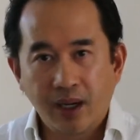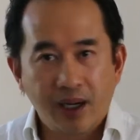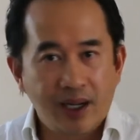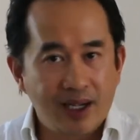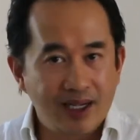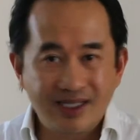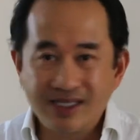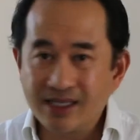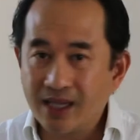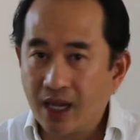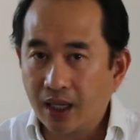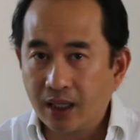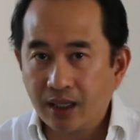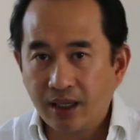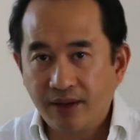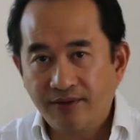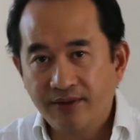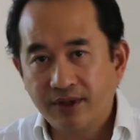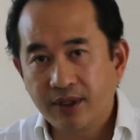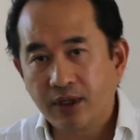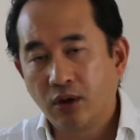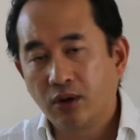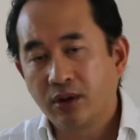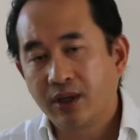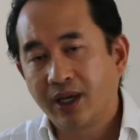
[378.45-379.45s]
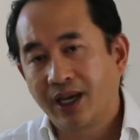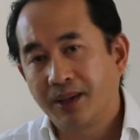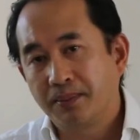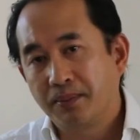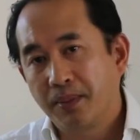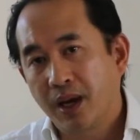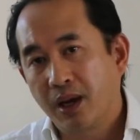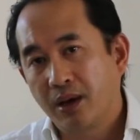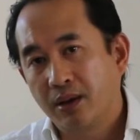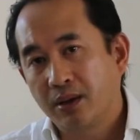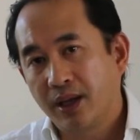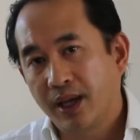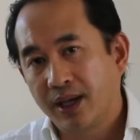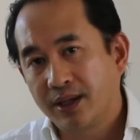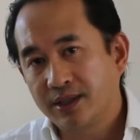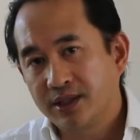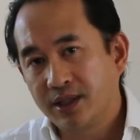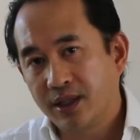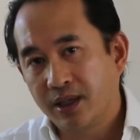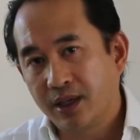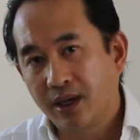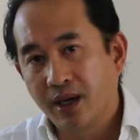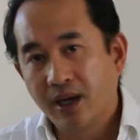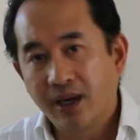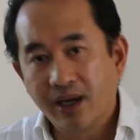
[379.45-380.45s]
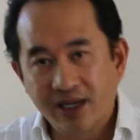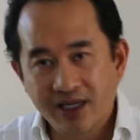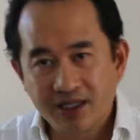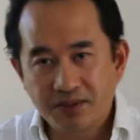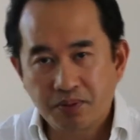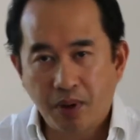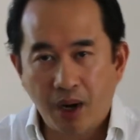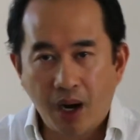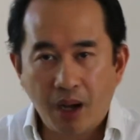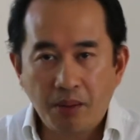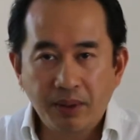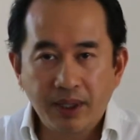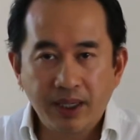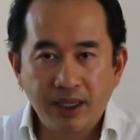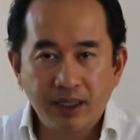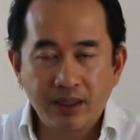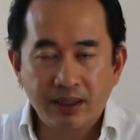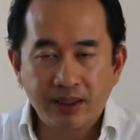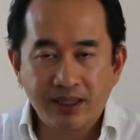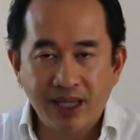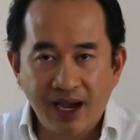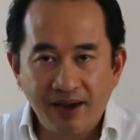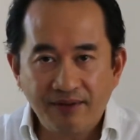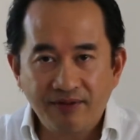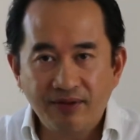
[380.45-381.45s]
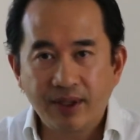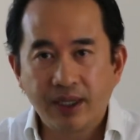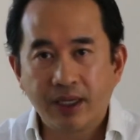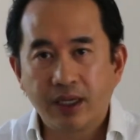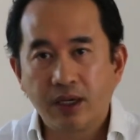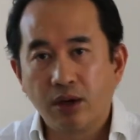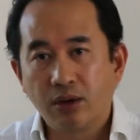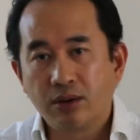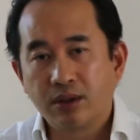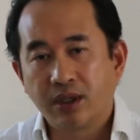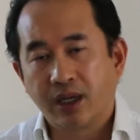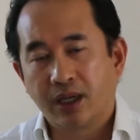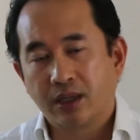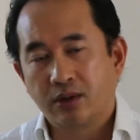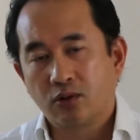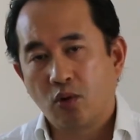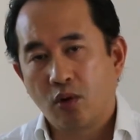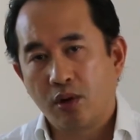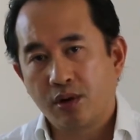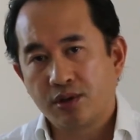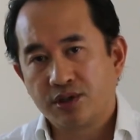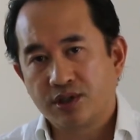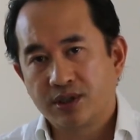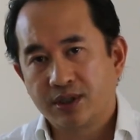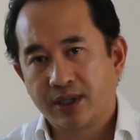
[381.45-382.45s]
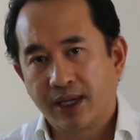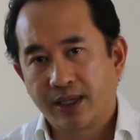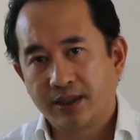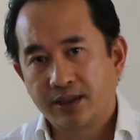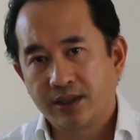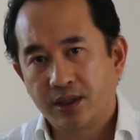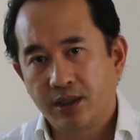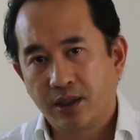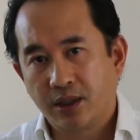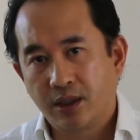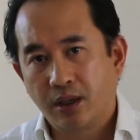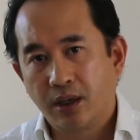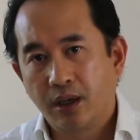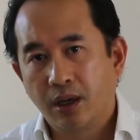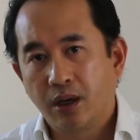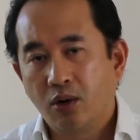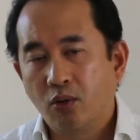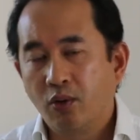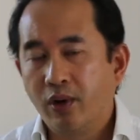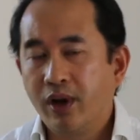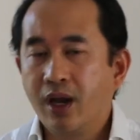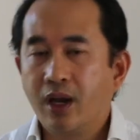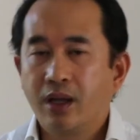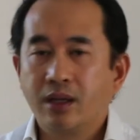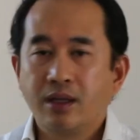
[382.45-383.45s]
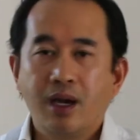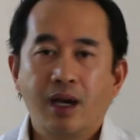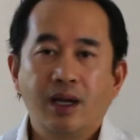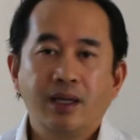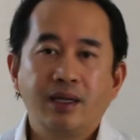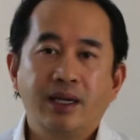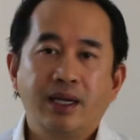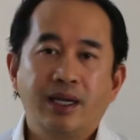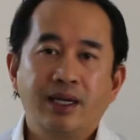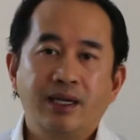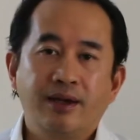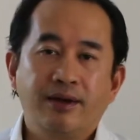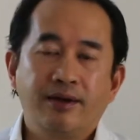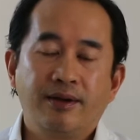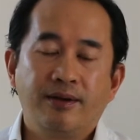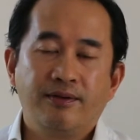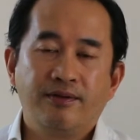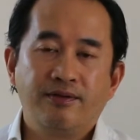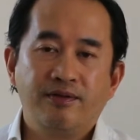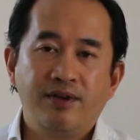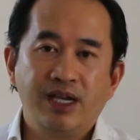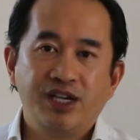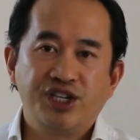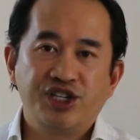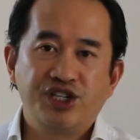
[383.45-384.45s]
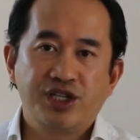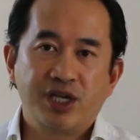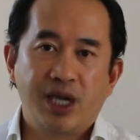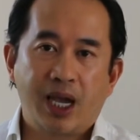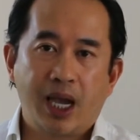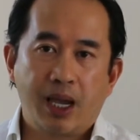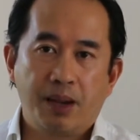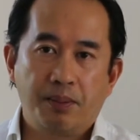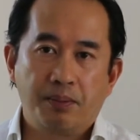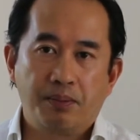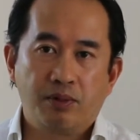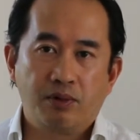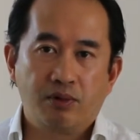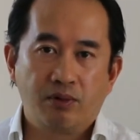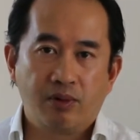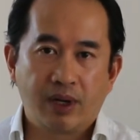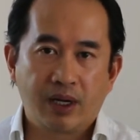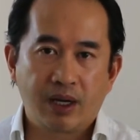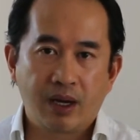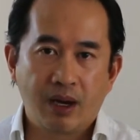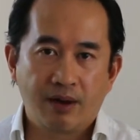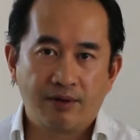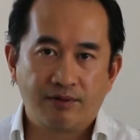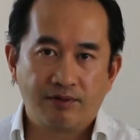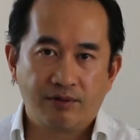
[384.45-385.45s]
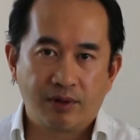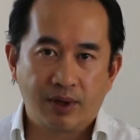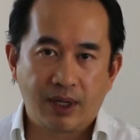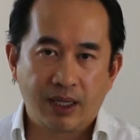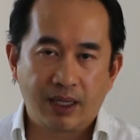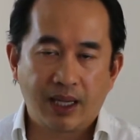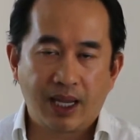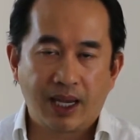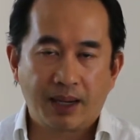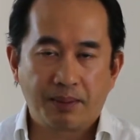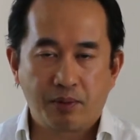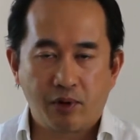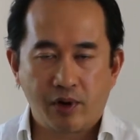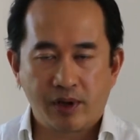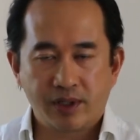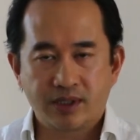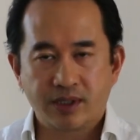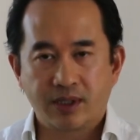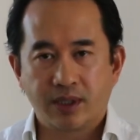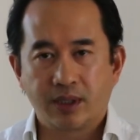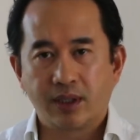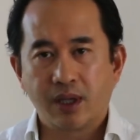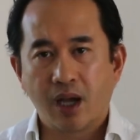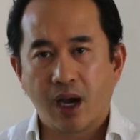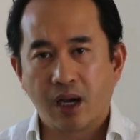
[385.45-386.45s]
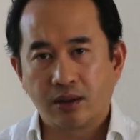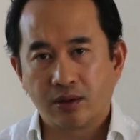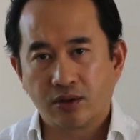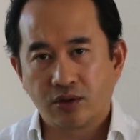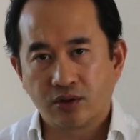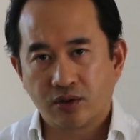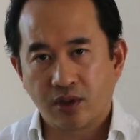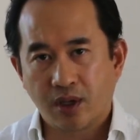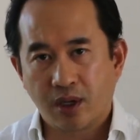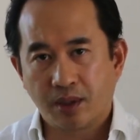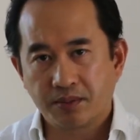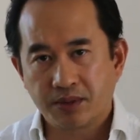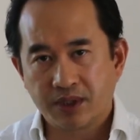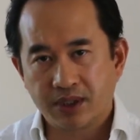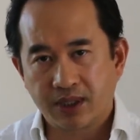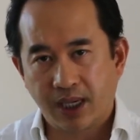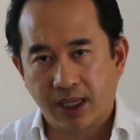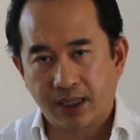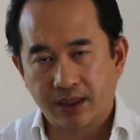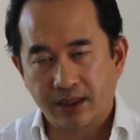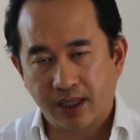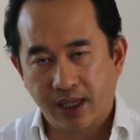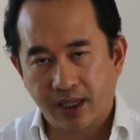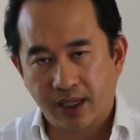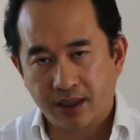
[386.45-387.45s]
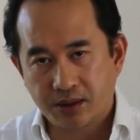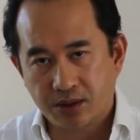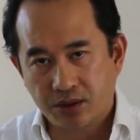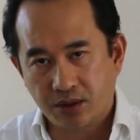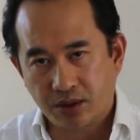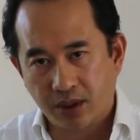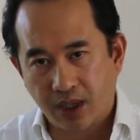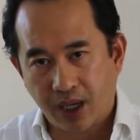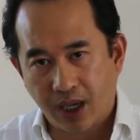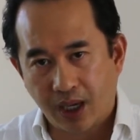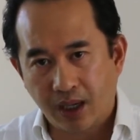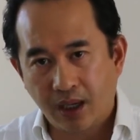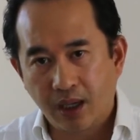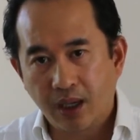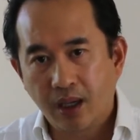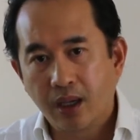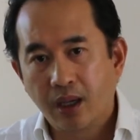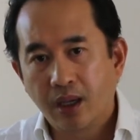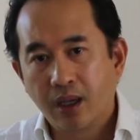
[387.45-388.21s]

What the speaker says: It's not even going to get better next year. It's definitely going to get worse next year. We are not in a V-shaped recovery like President Donald Trump said yesterday.